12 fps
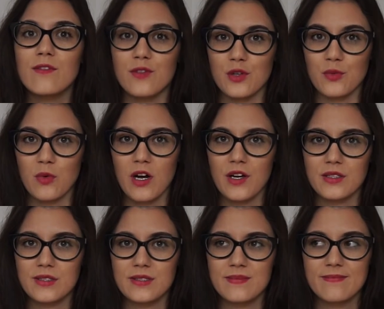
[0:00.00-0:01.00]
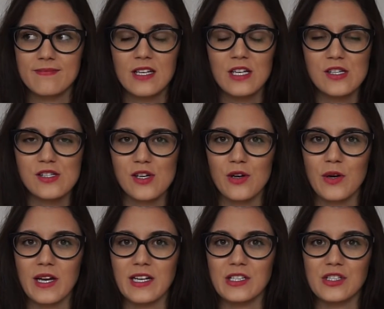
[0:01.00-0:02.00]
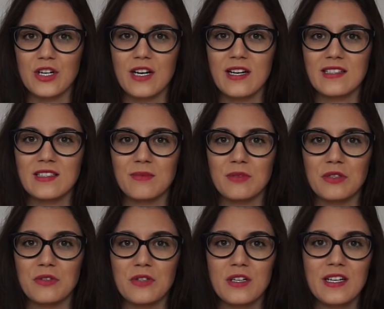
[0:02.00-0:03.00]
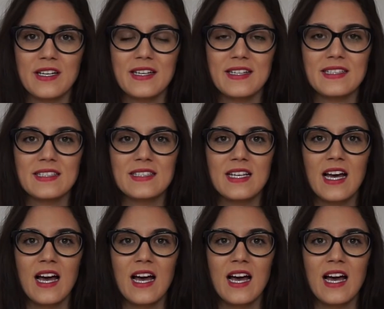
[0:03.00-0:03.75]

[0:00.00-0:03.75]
food-wise, so I can try some new goodies.